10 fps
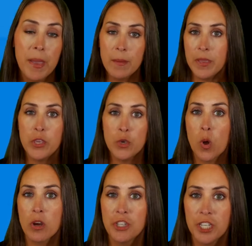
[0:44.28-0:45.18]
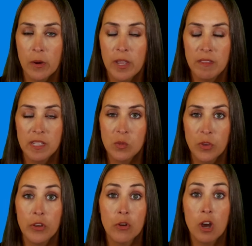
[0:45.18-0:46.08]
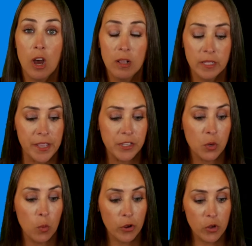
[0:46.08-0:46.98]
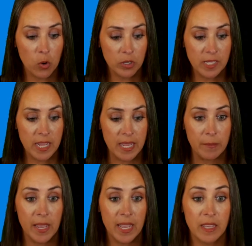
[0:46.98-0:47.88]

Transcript: maybe you are sharing this with your colleagues or your team,